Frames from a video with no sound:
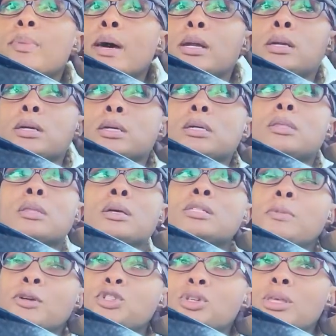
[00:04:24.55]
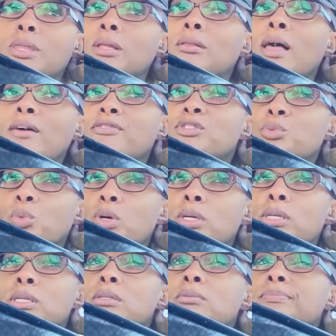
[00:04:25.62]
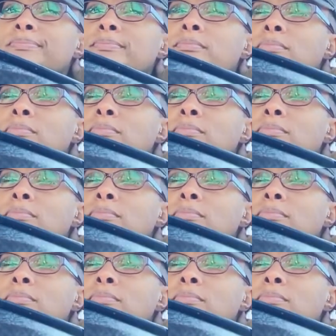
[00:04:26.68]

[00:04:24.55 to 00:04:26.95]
better, especially the left one,